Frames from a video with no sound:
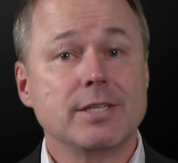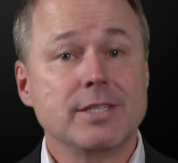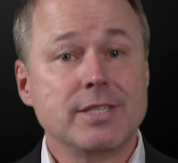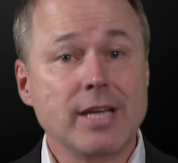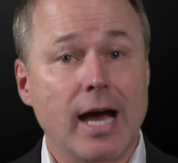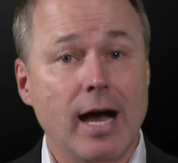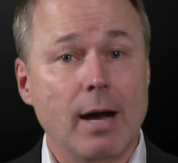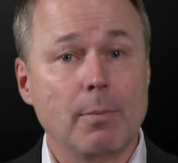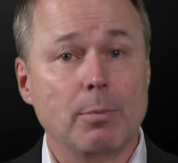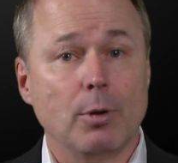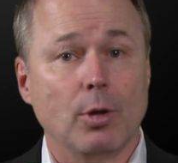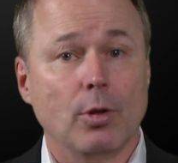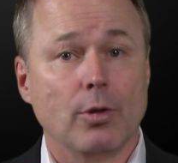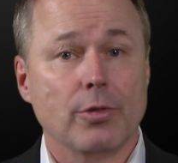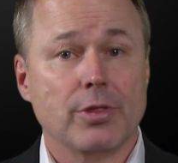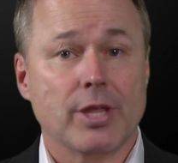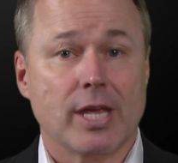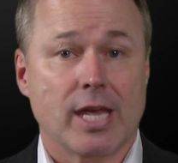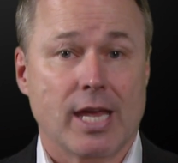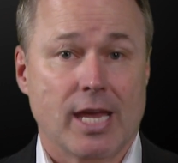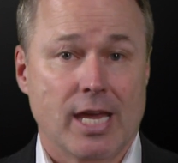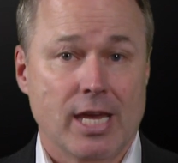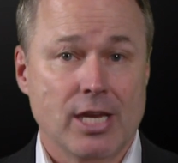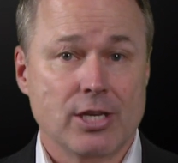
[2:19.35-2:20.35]
double
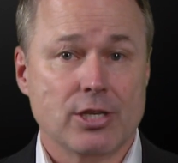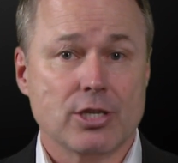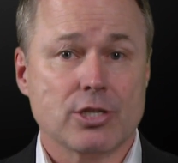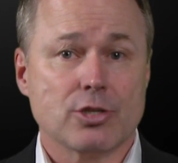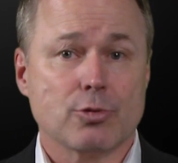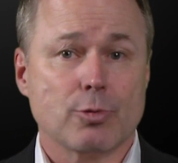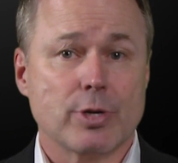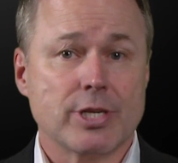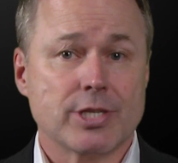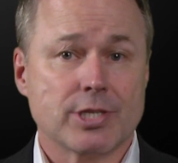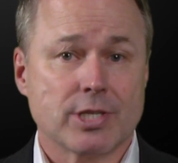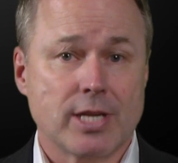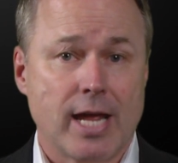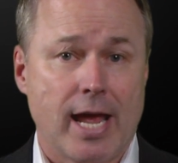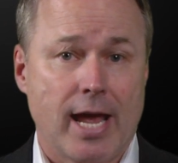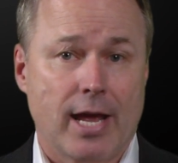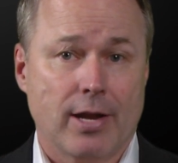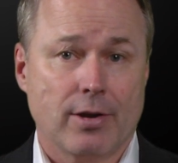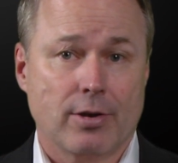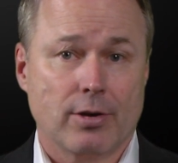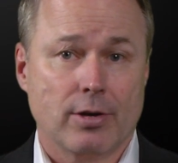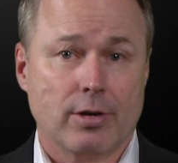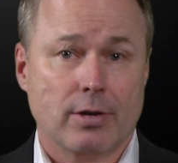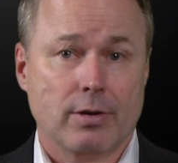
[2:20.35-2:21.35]
the industry
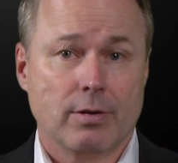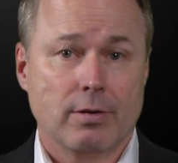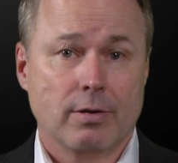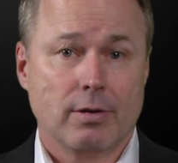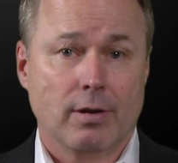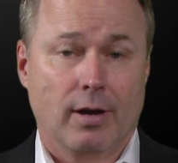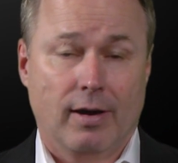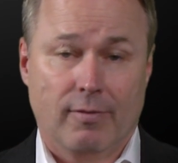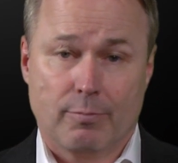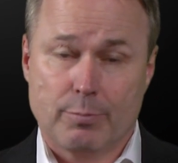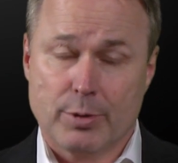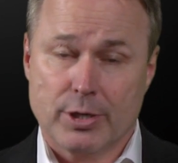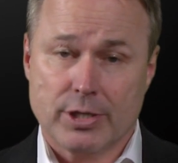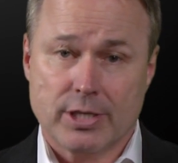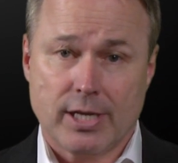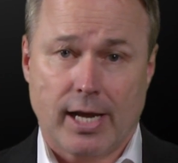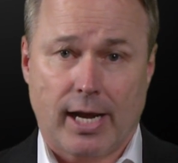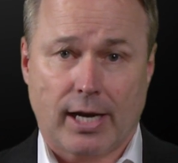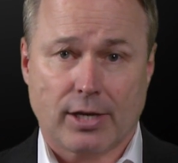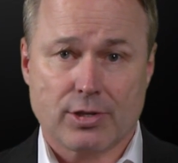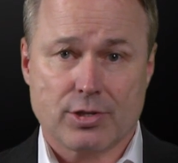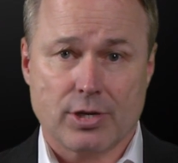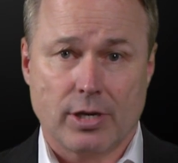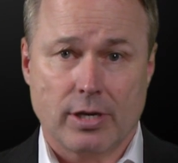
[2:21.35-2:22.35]
standard of
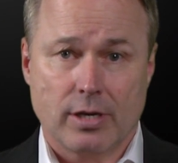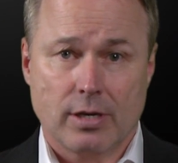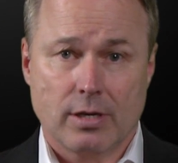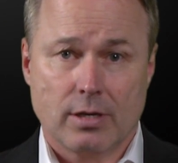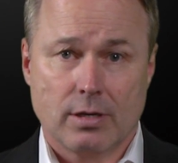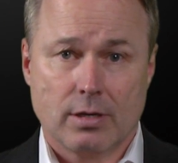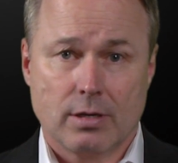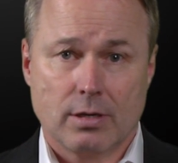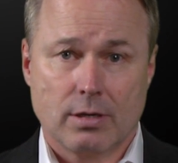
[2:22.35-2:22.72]
protection.